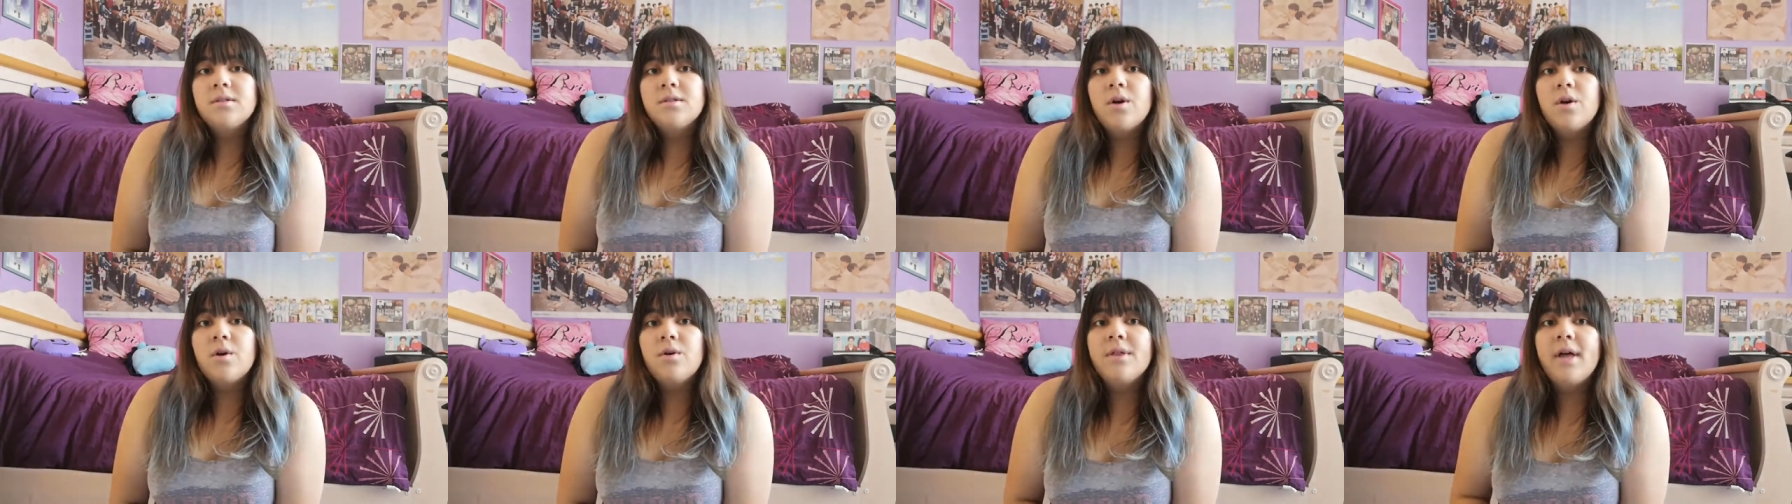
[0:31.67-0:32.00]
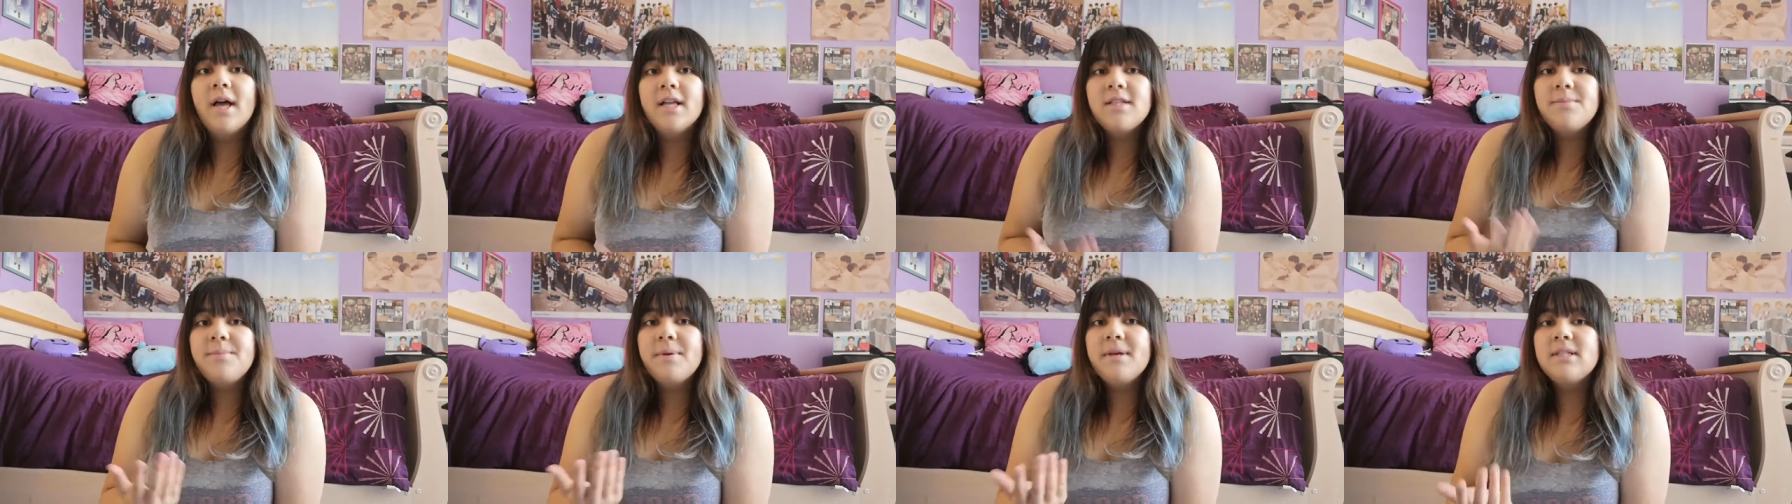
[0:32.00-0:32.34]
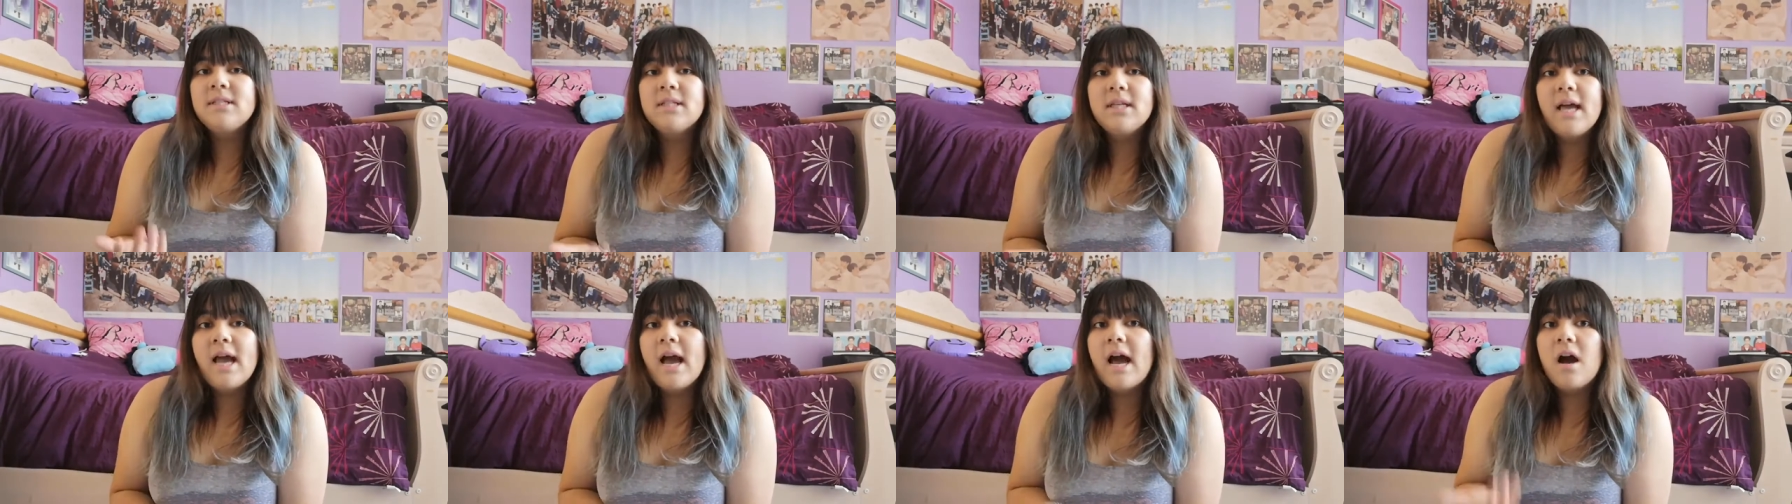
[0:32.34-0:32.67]
So that's
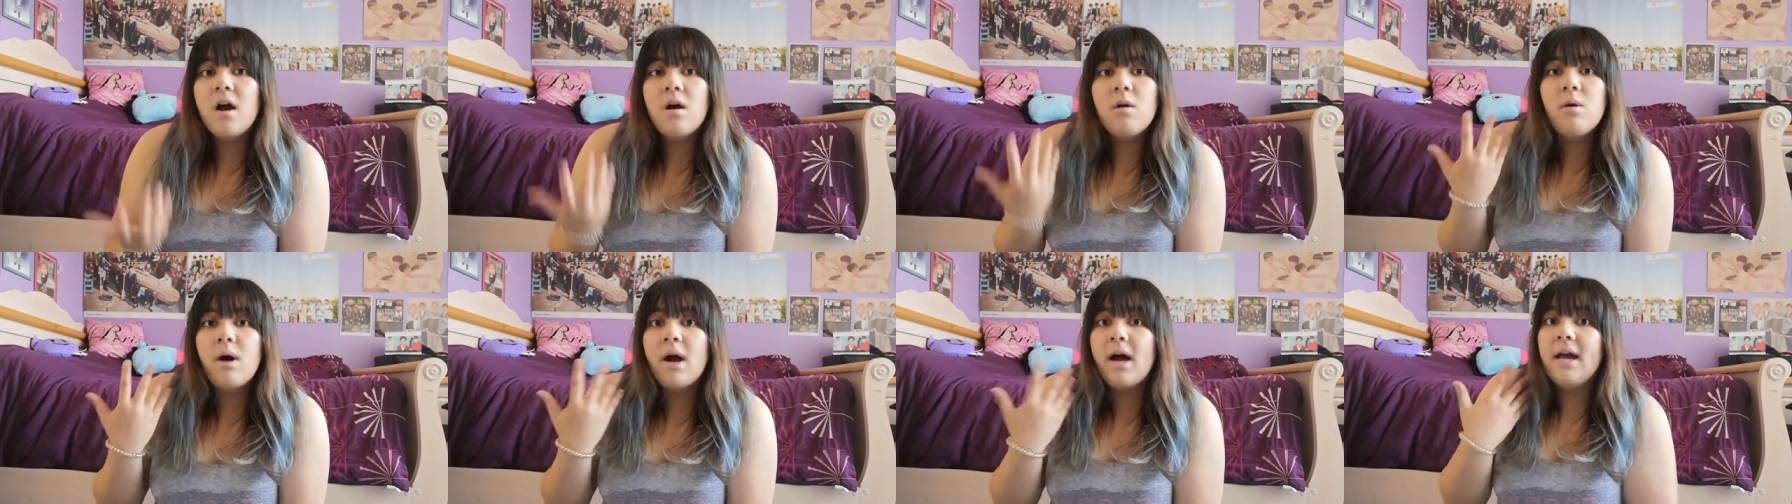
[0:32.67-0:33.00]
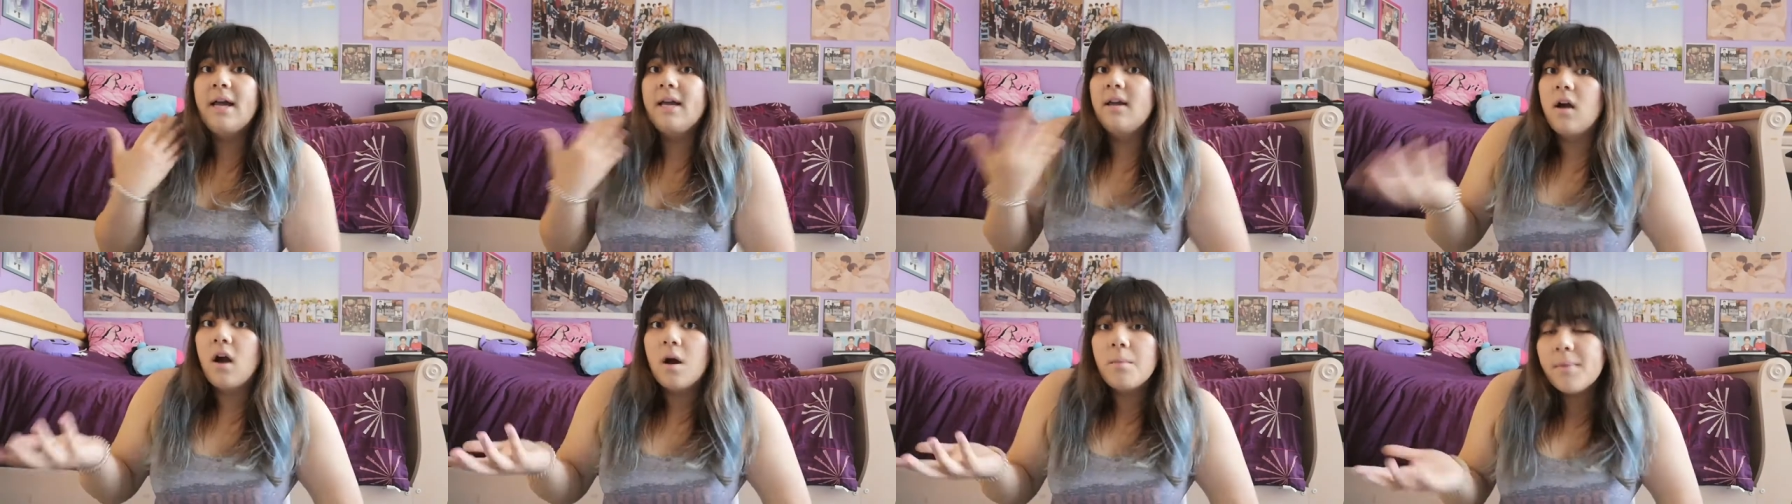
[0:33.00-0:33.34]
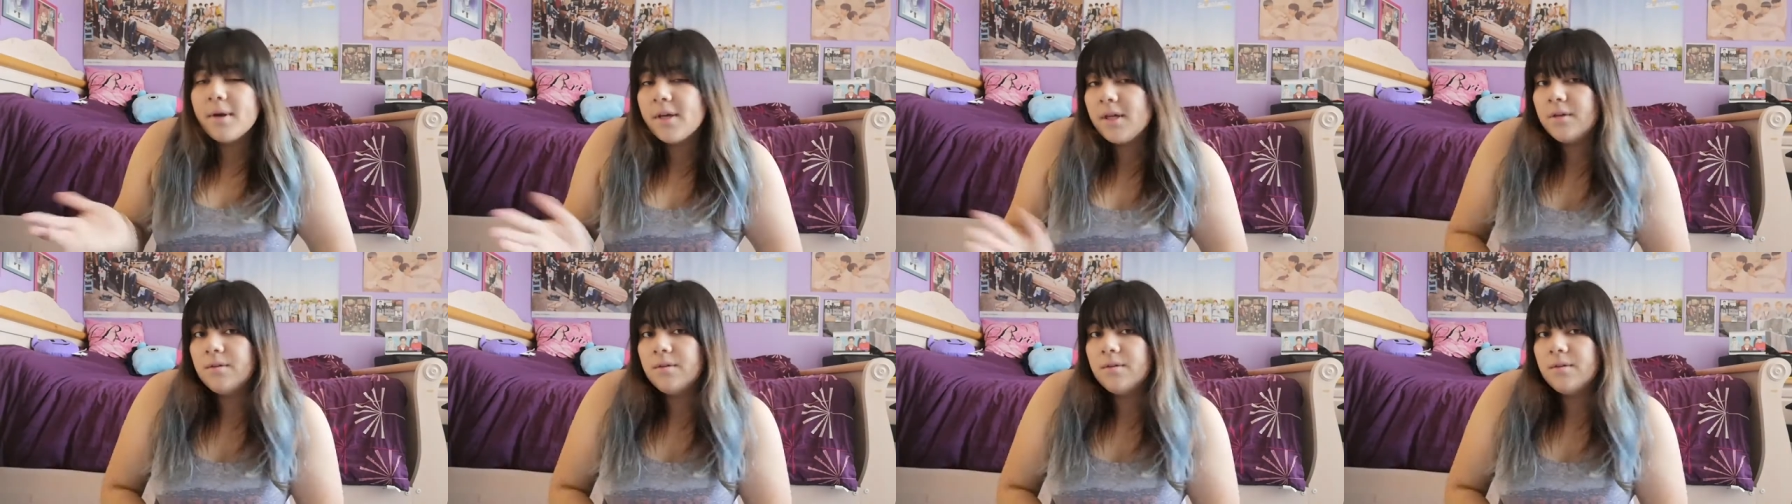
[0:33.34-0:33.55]
basically how I got my